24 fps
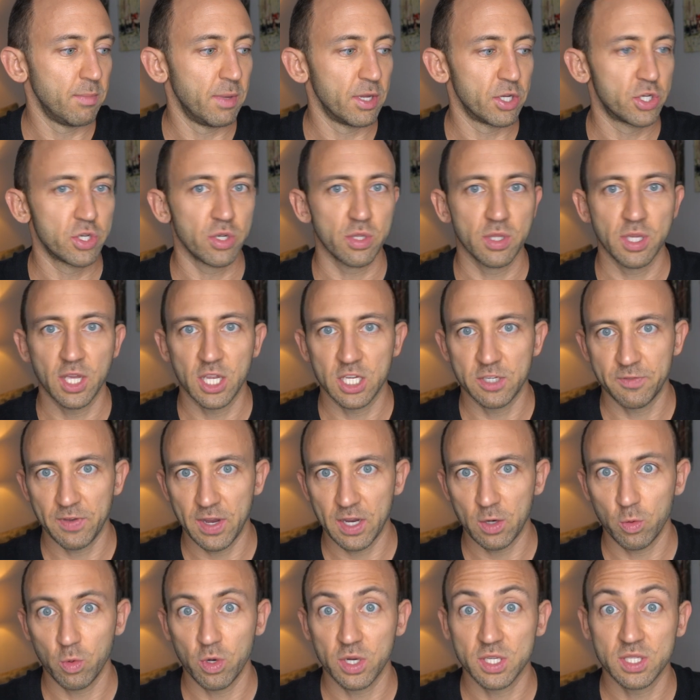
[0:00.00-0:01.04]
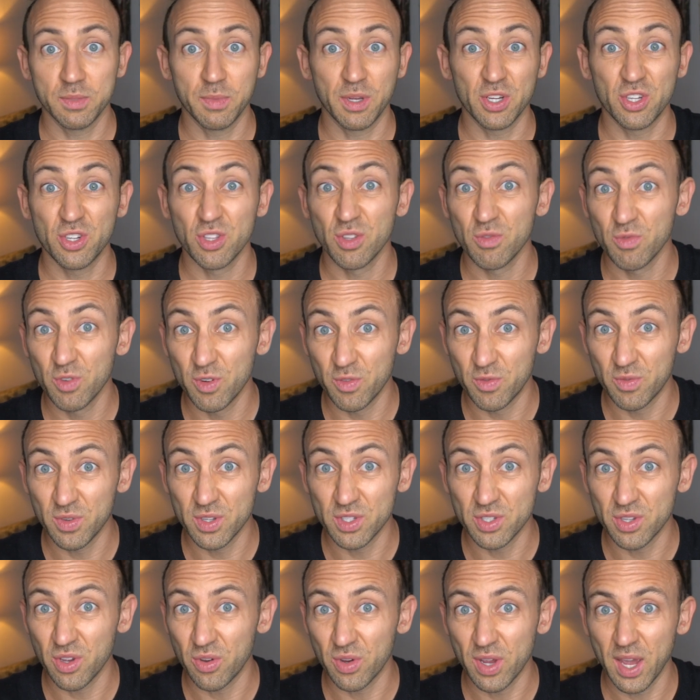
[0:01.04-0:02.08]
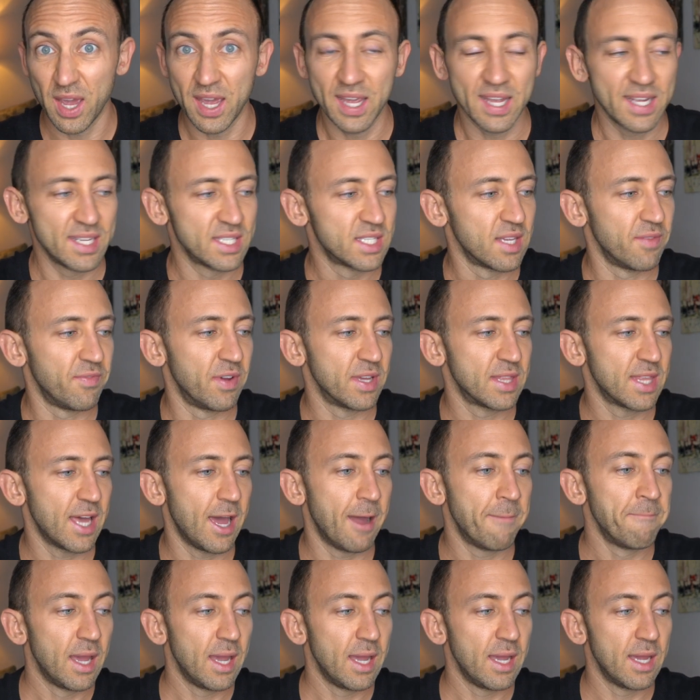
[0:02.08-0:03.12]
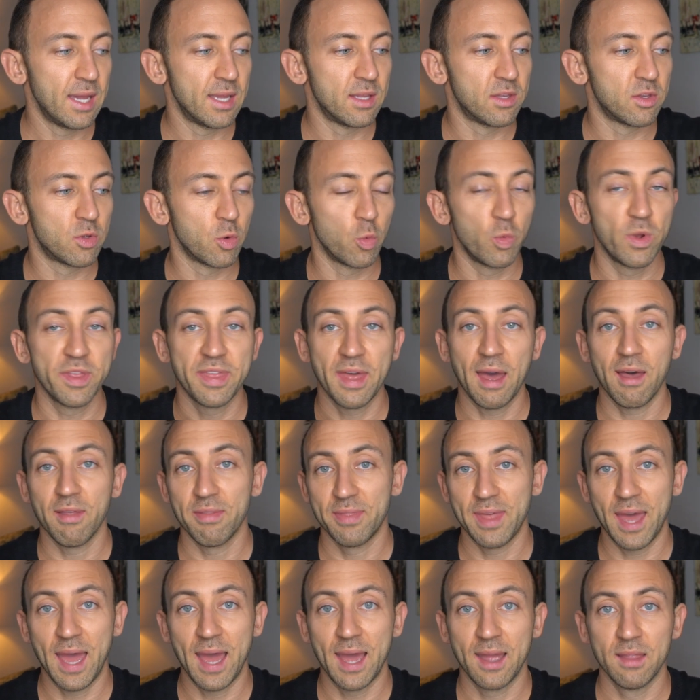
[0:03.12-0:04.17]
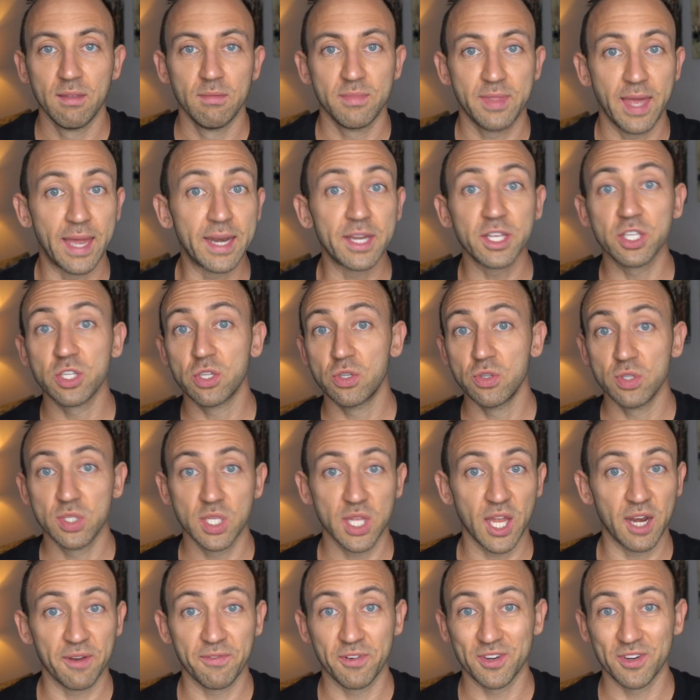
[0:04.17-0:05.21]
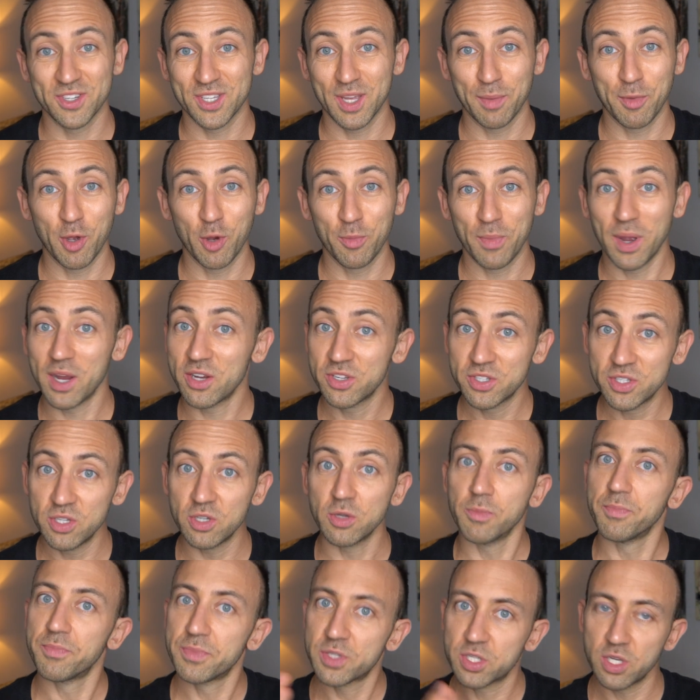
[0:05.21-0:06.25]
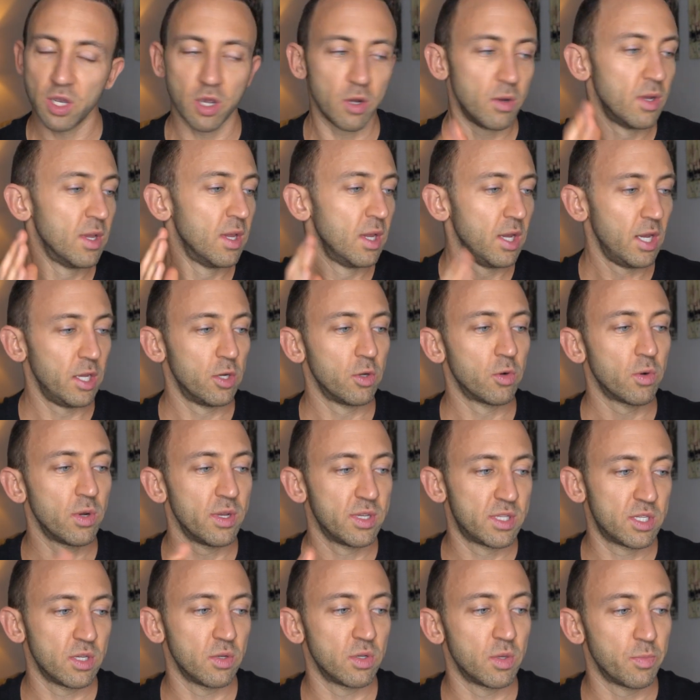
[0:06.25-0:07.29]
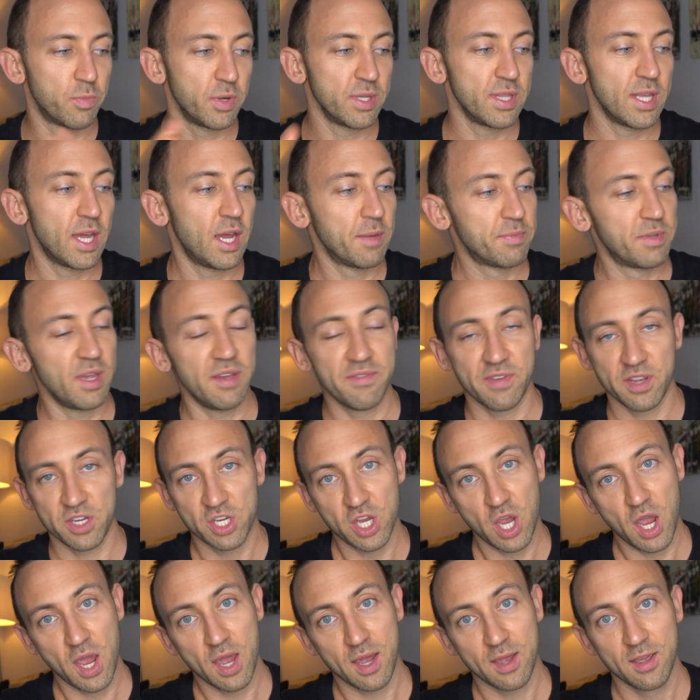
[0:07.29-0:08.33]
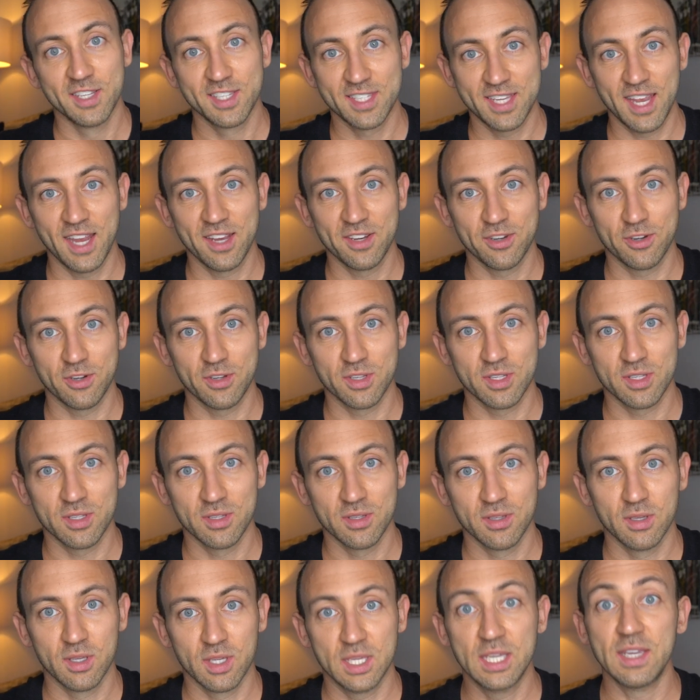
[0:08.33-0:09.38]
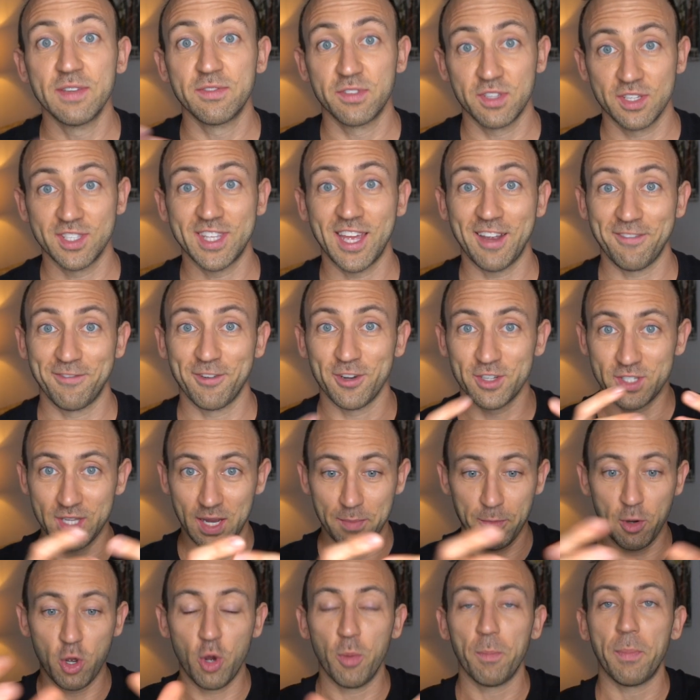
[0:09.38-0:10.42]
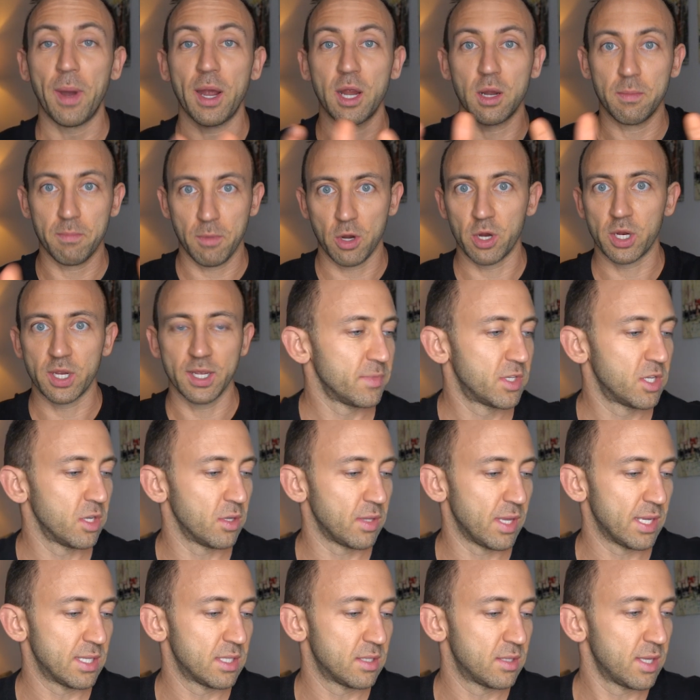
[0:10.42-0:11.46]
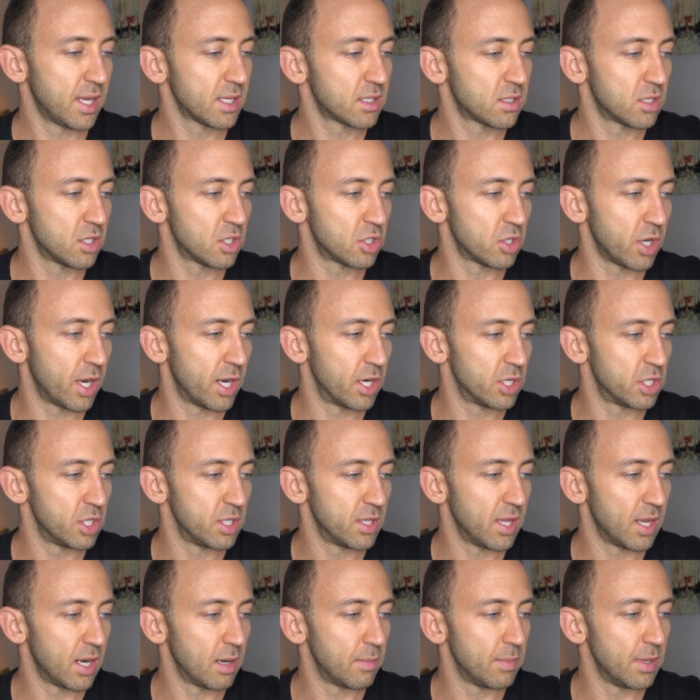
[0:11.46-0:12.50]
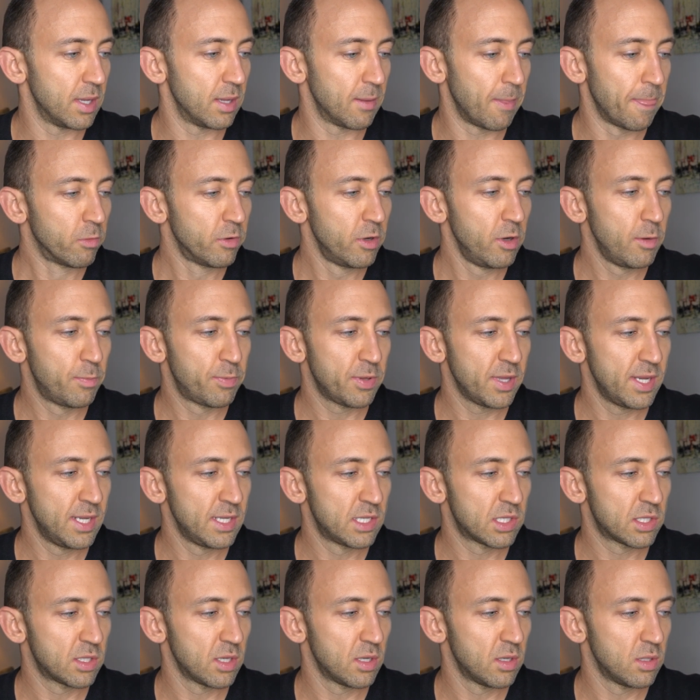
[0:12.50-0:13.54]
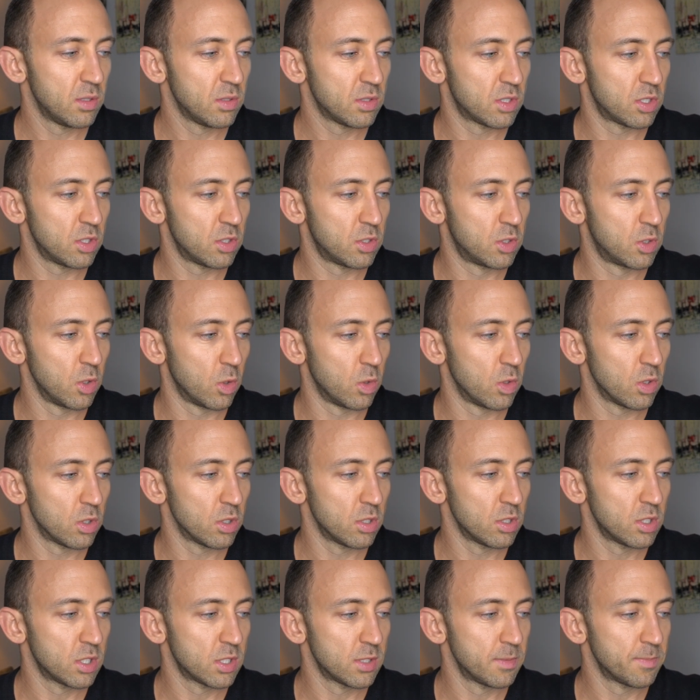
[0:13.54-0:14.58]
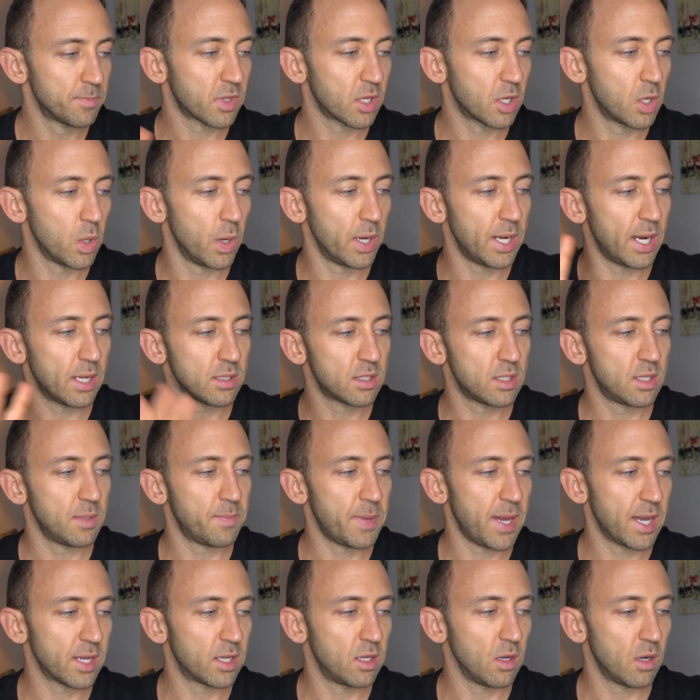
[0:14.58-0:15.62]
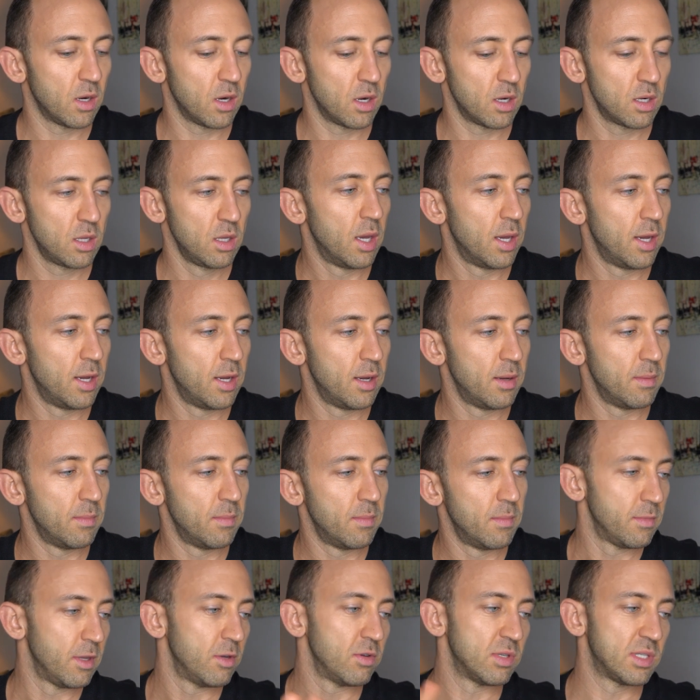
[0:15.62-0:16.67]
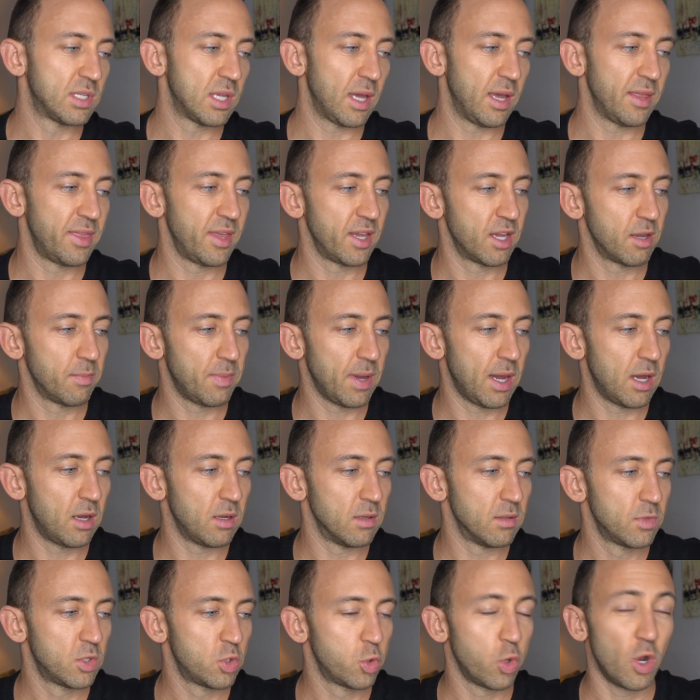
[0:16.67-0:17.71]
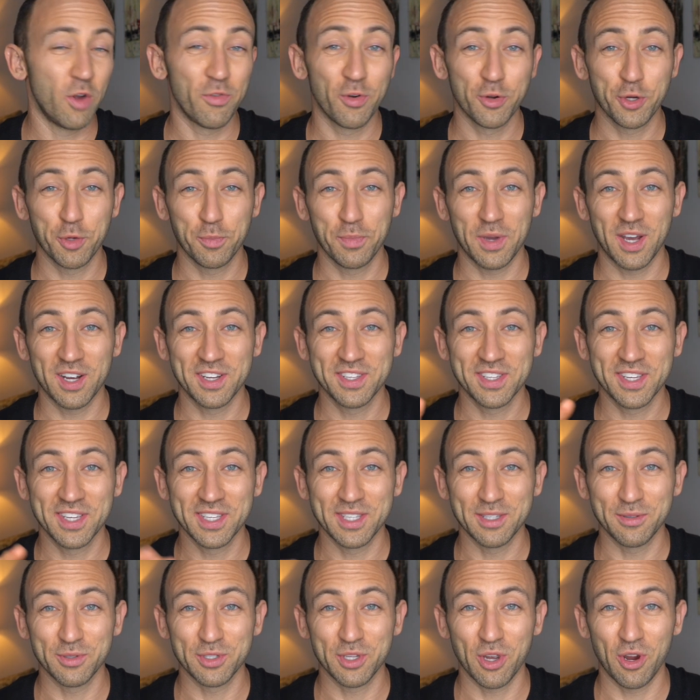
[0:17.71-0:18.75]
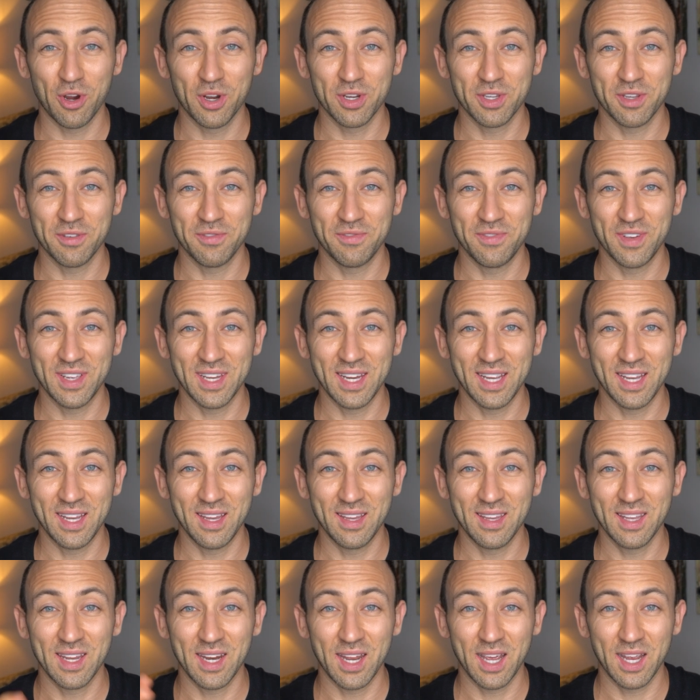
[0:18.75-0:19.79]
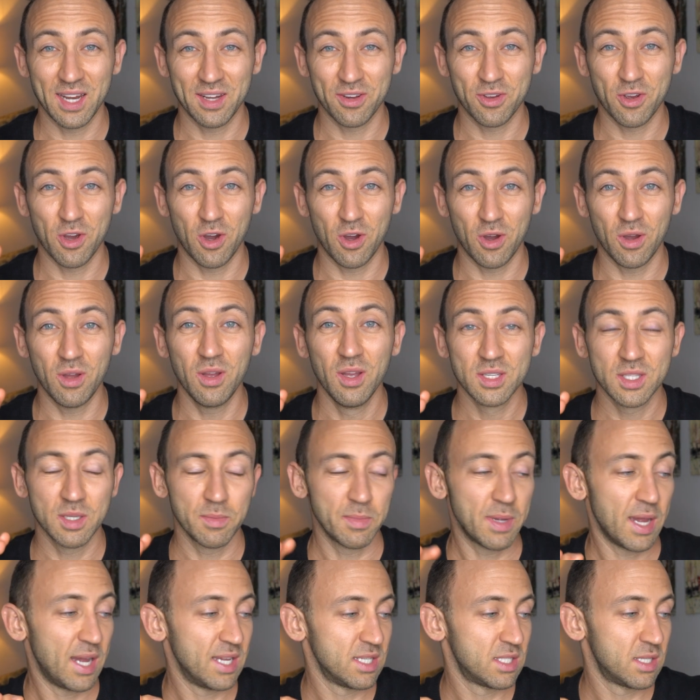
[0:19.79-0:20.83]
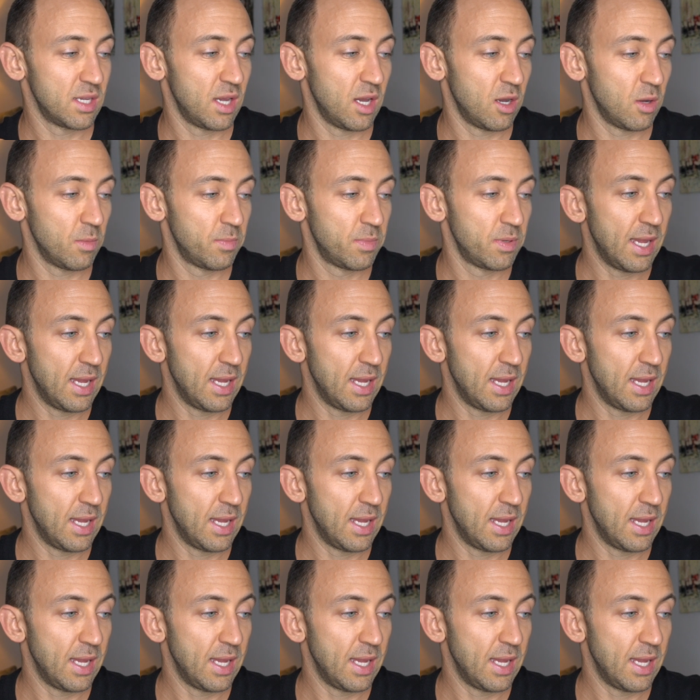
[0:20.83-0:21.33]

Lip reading: make sure the HVAC works and make sure the roof is okay and stuff like that. And without that, that excludes a lot of first-time home buyers too. So to bring that up to FHA standards gives us that first-time home buyer market. So that's the strategy that I'm in. We replaced those doors going out to the backyard. That was, I think, about $1,200 because it was hard to fit in, and I had to call some guys to help.